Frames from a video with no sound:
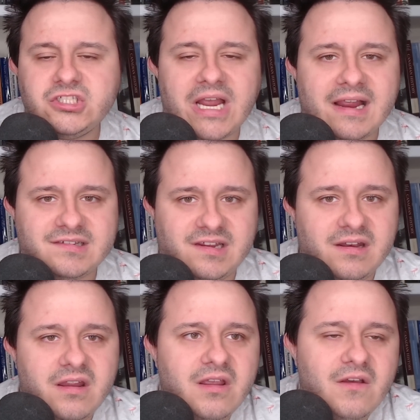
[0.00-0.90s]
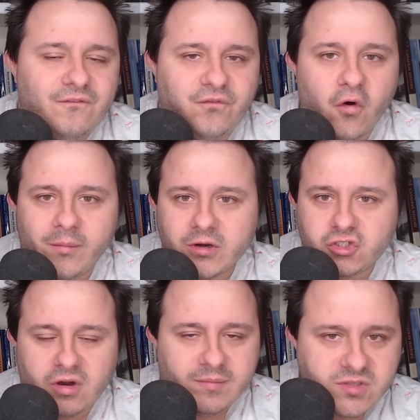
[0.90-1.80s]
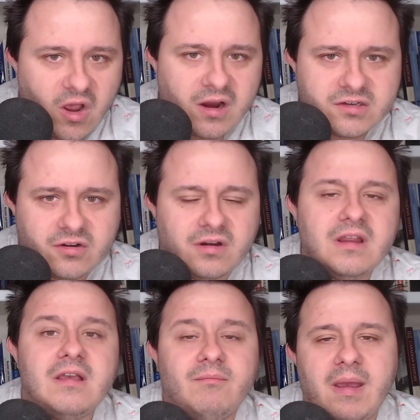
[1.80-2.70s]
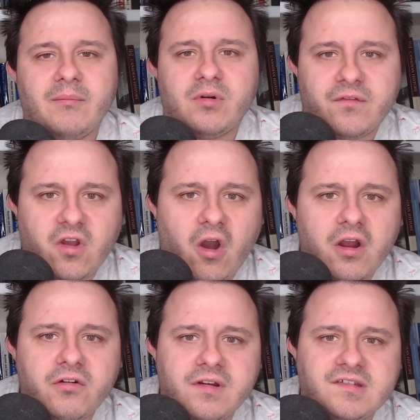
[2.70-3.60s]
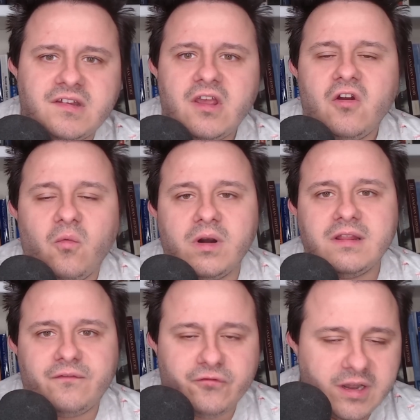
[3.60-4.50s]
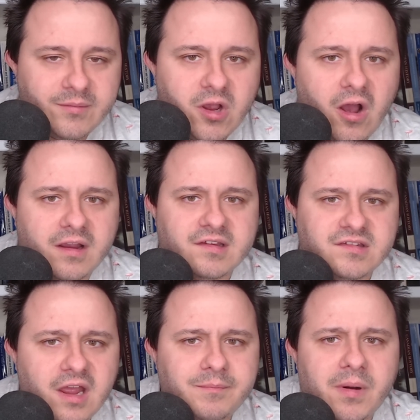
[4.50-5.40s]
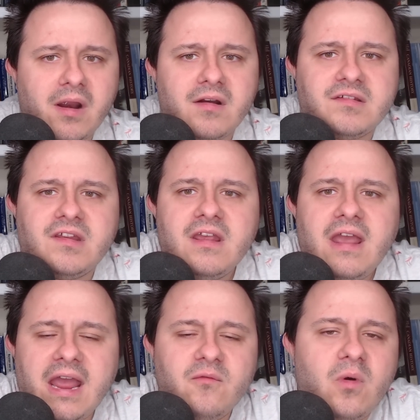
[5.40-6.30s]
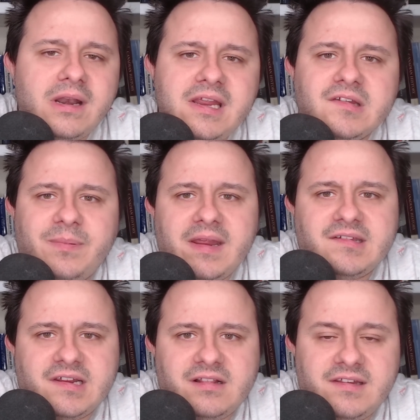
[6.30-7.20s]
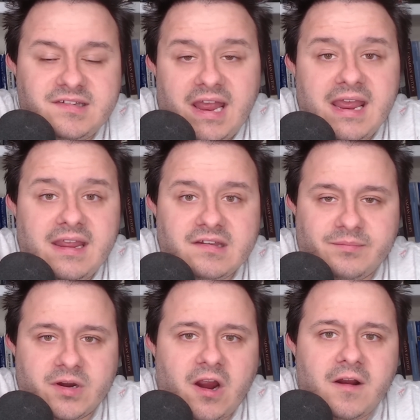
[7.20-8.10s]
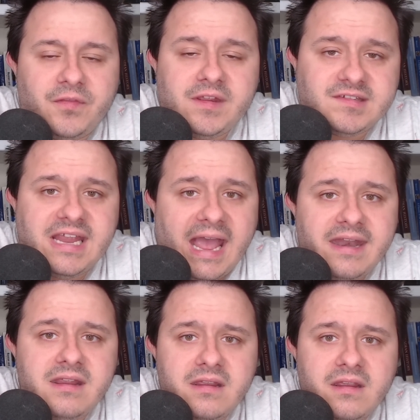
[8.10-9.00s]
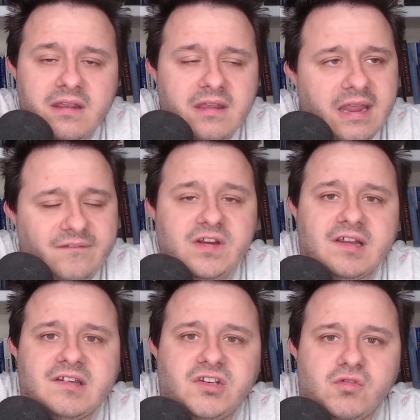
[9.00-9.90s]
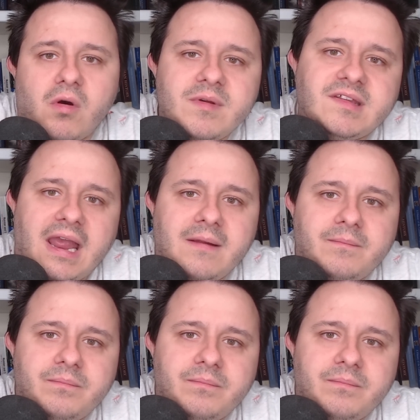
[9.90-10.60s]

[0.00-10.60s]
Jackson, former Trump doctor, member of Congress, one of the Freedom Caucus nutbars, and what he's basically saying is McCarthy's dead if he doesn't do what we say.